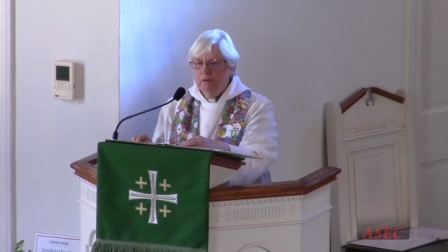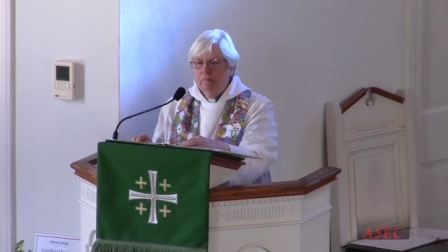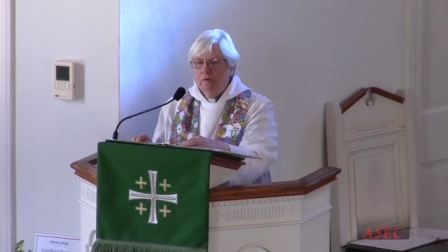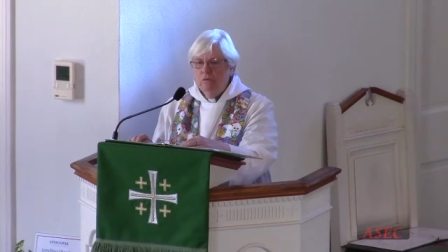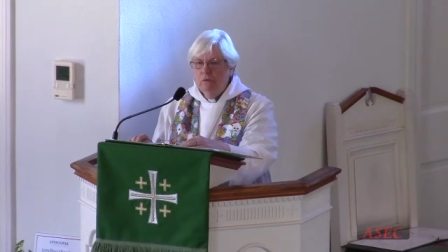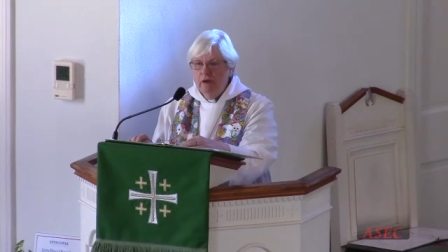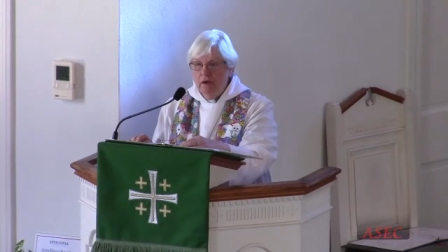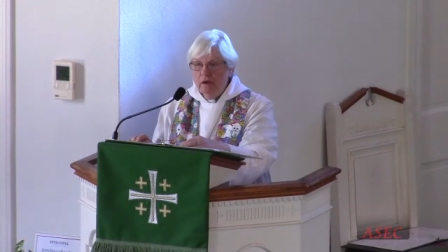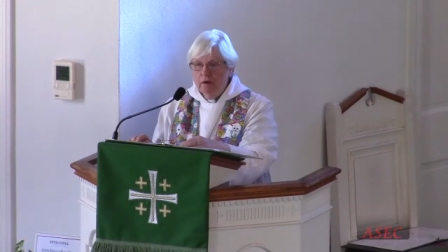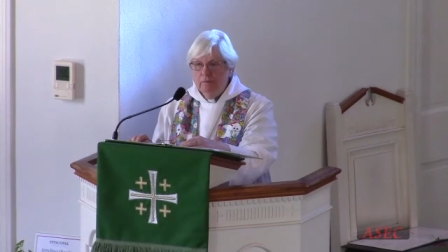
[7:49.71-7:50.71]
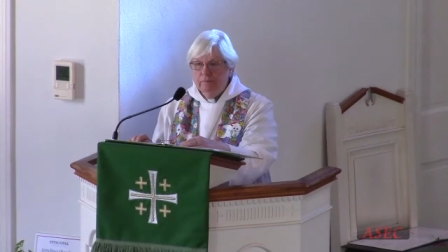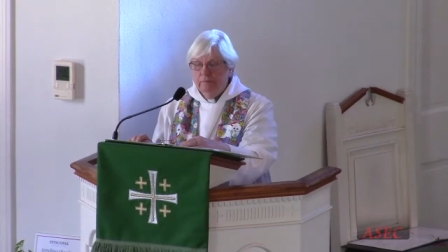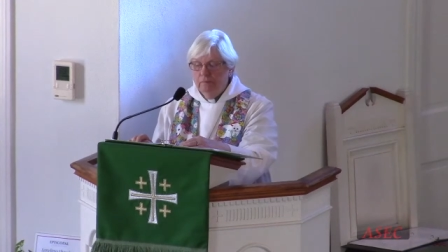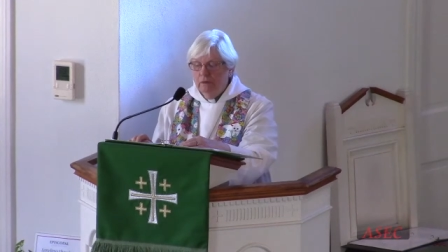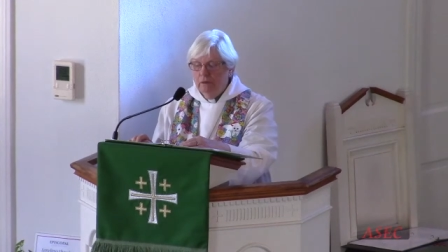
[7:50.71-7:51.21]
Beware
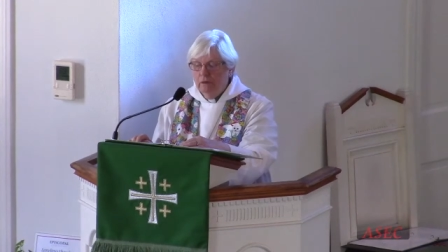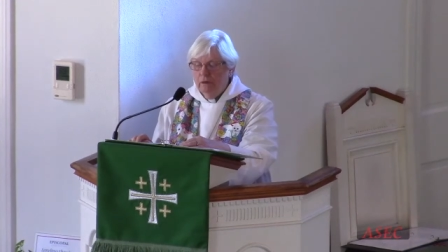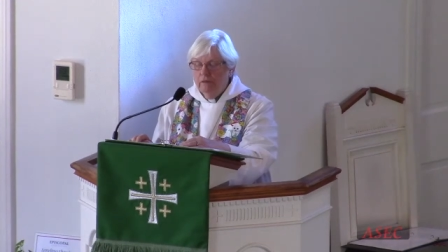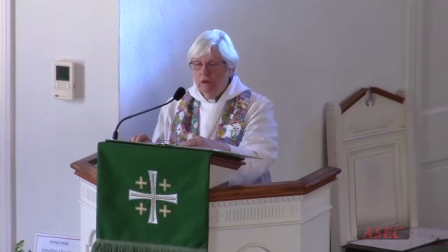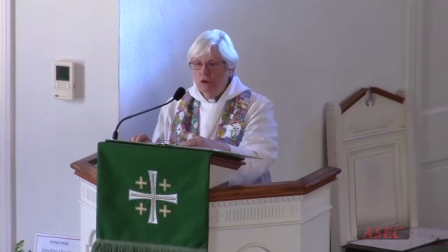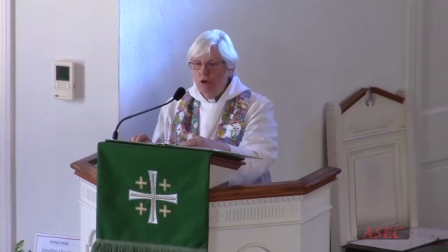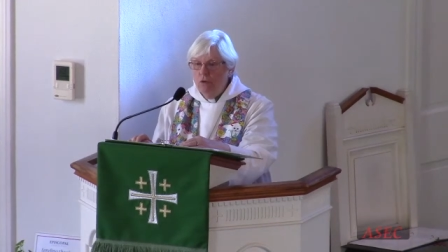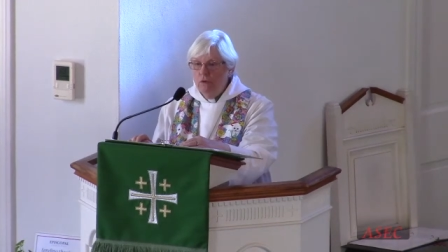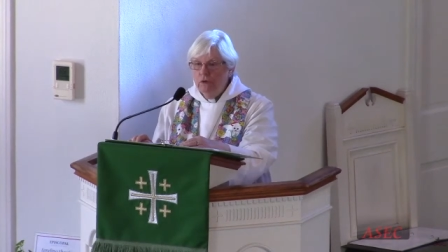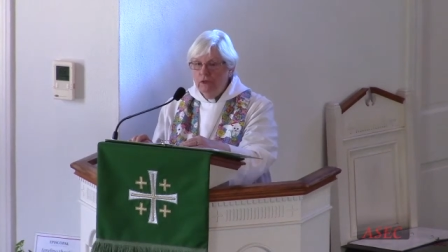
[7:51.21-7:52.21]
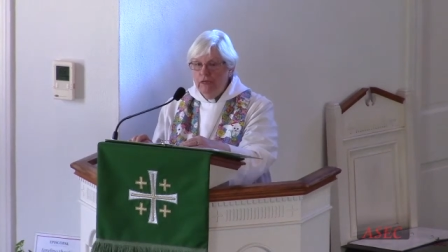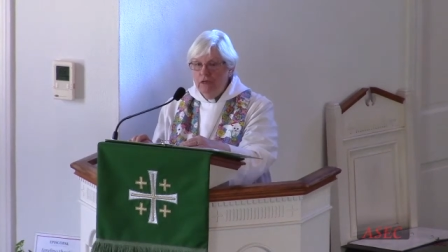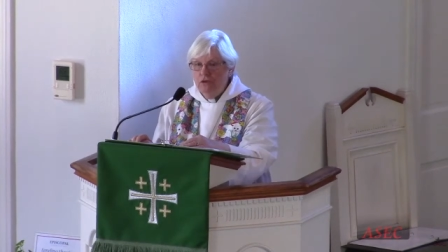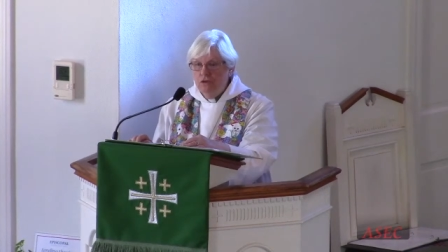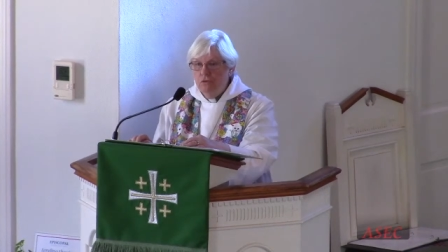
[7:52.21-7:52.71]
that no one
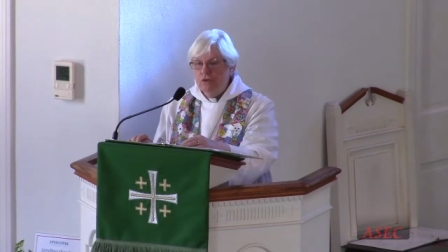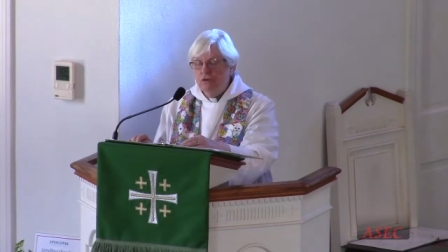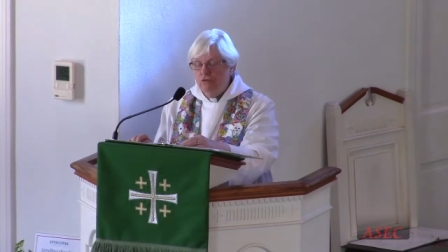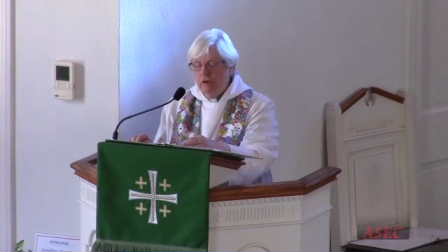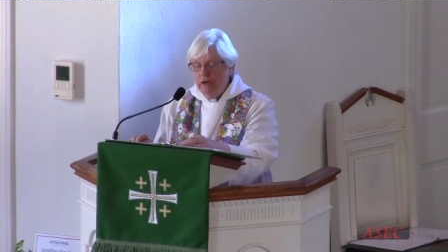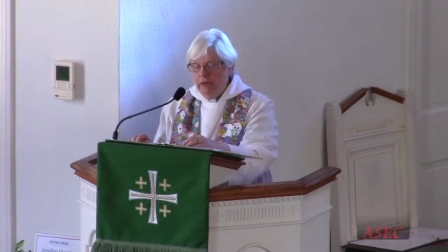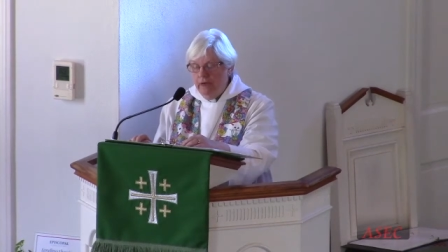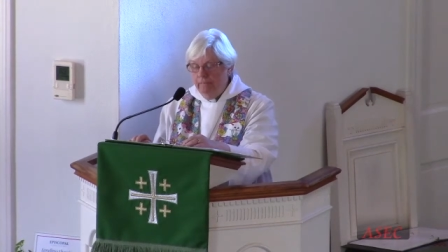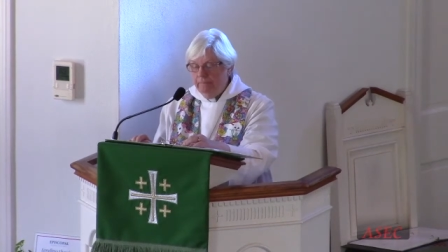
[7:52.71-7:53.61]
leads you astray.